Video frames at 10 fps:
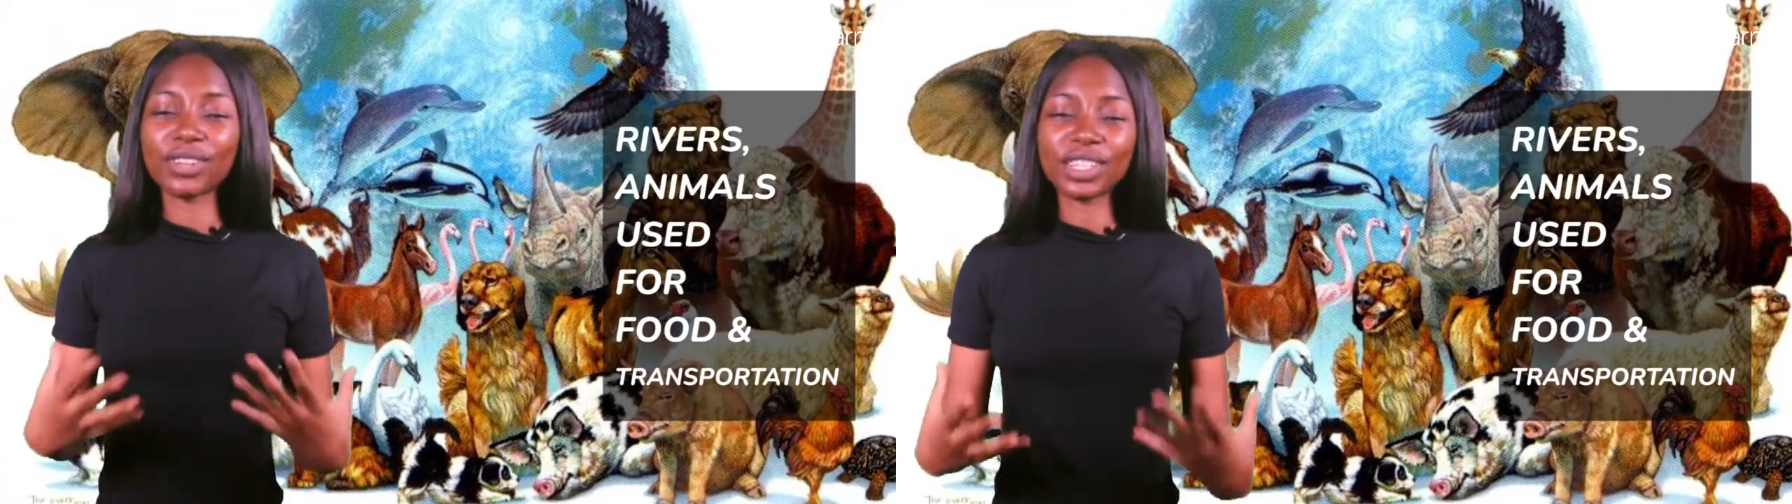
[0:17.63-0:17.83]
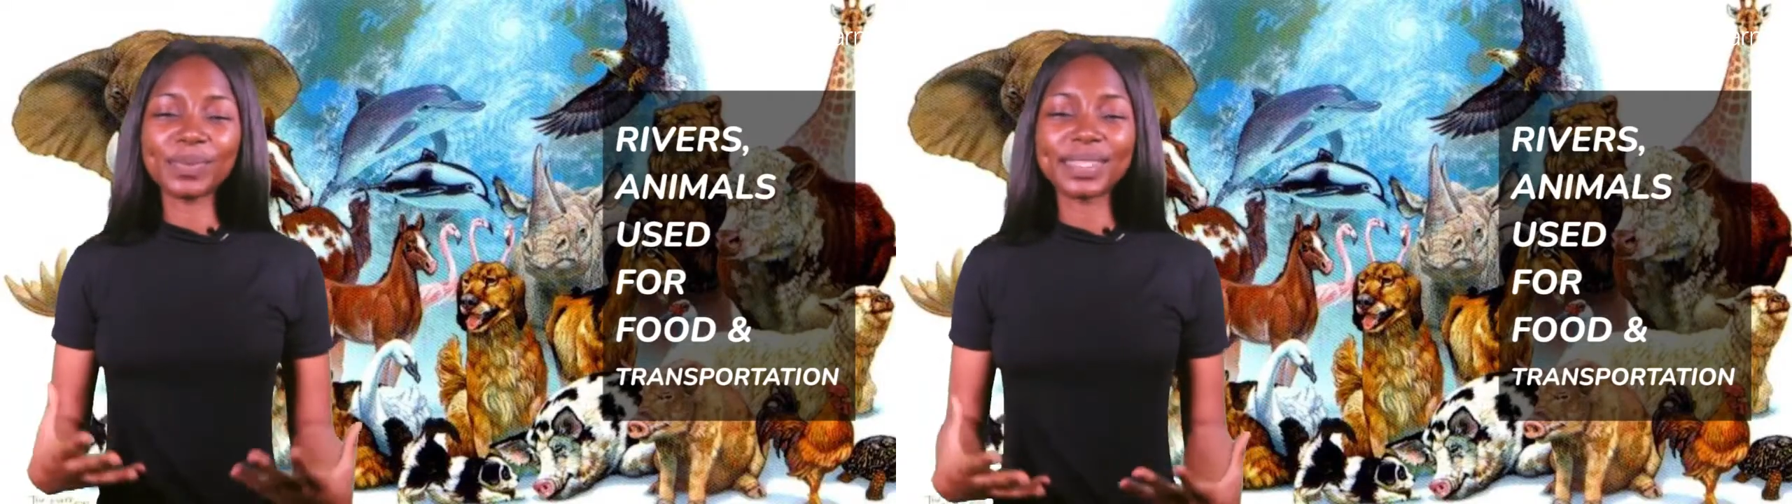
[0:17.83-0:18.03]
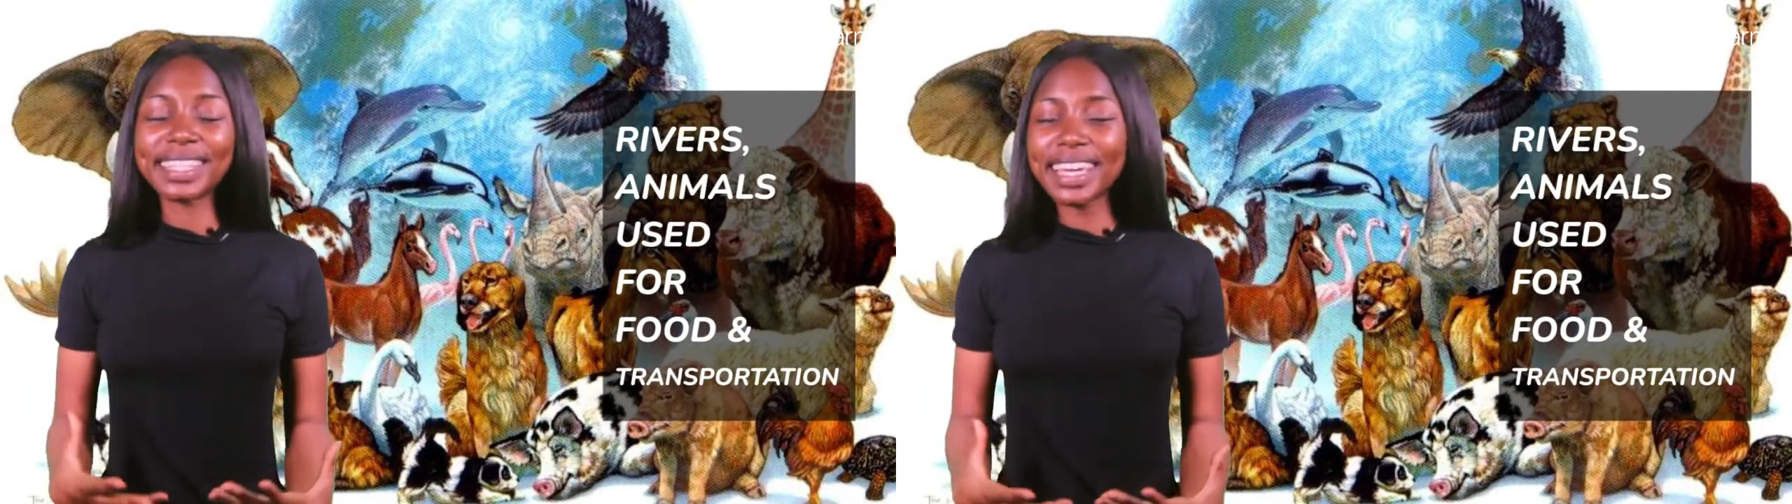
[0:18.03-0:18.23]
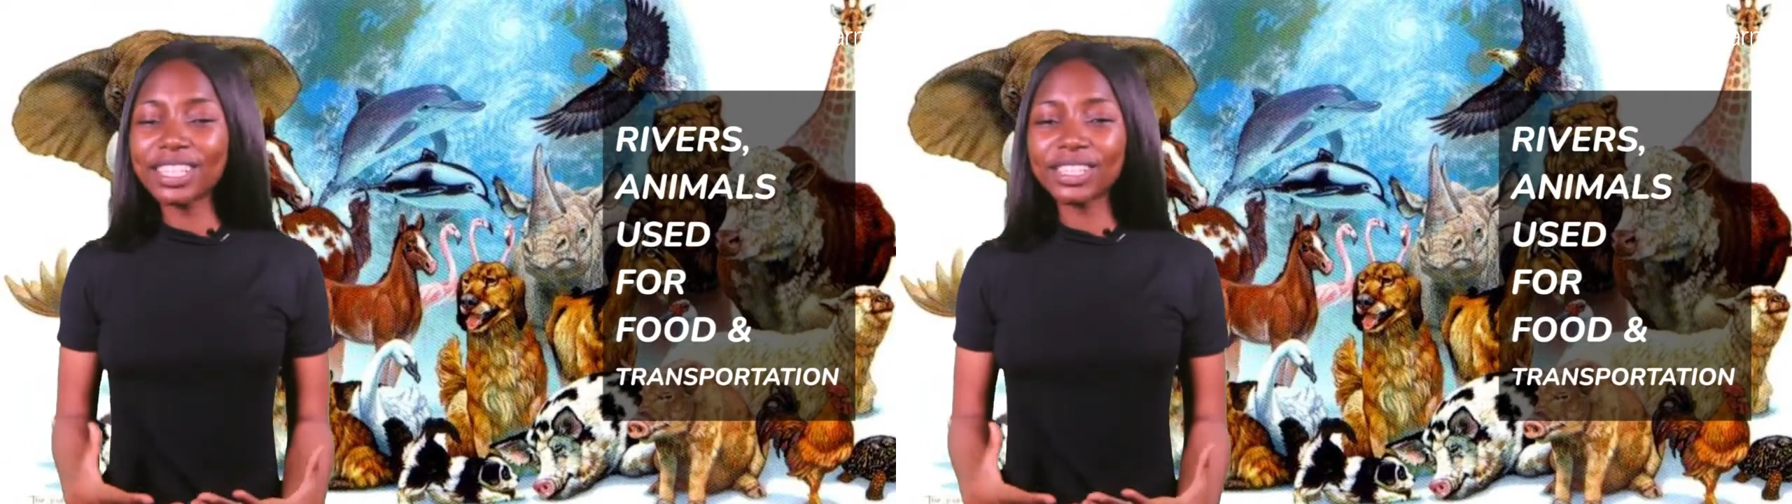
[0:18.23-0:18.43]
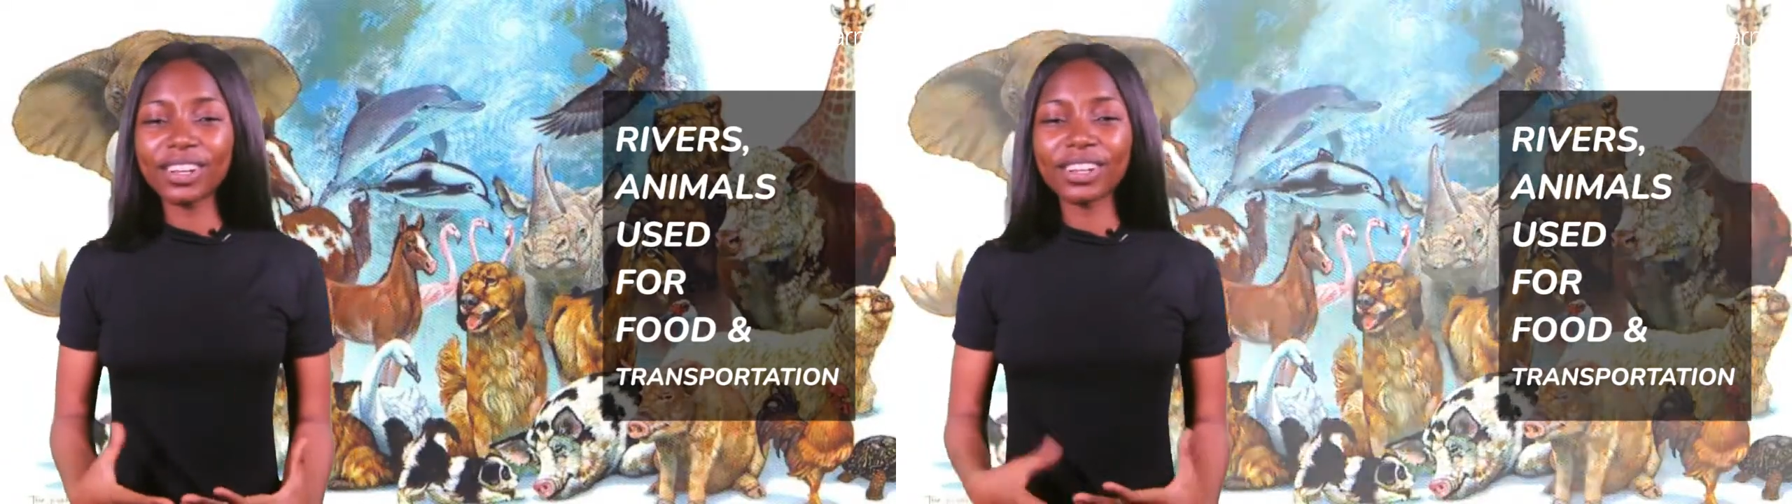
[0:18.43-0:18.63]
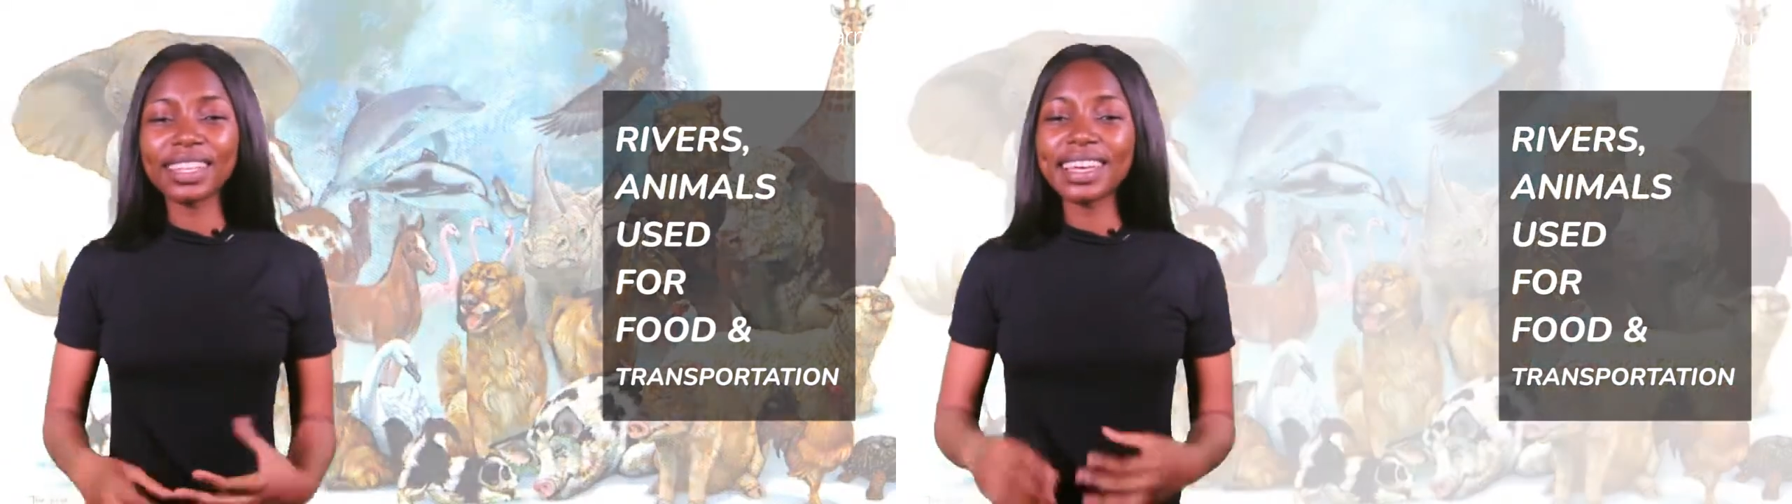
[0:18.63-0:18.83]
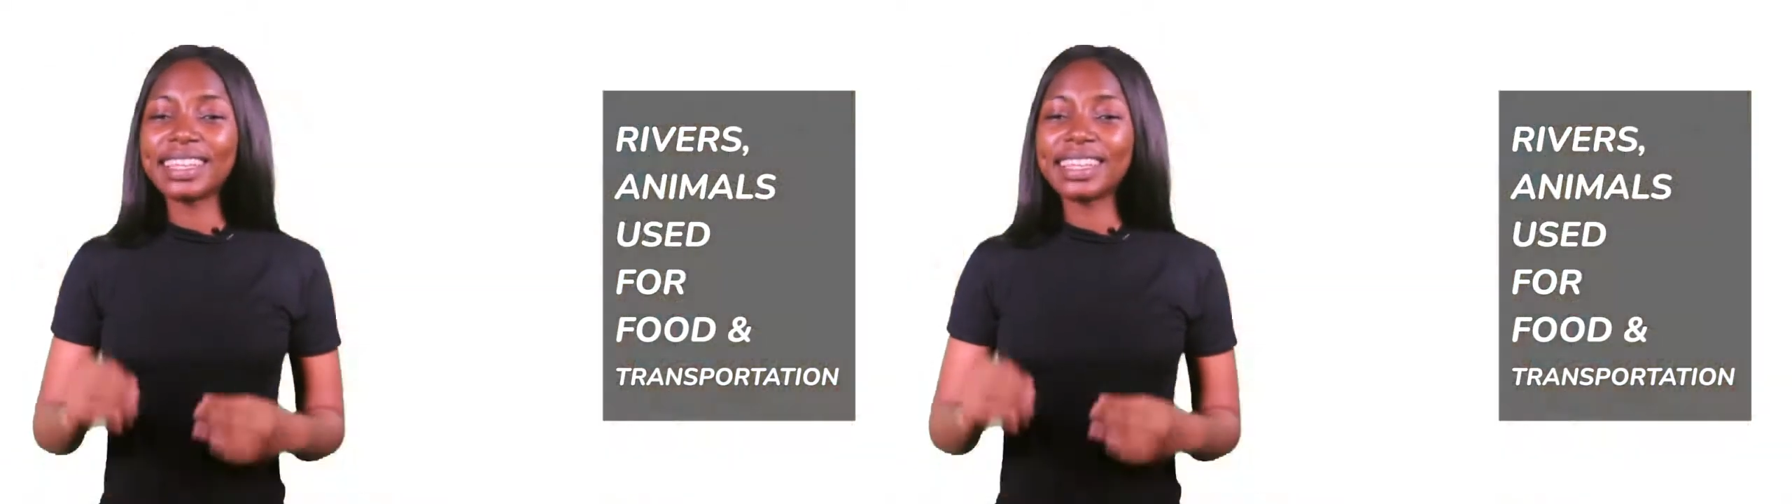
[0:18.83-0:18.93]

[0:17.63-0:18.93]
transportation,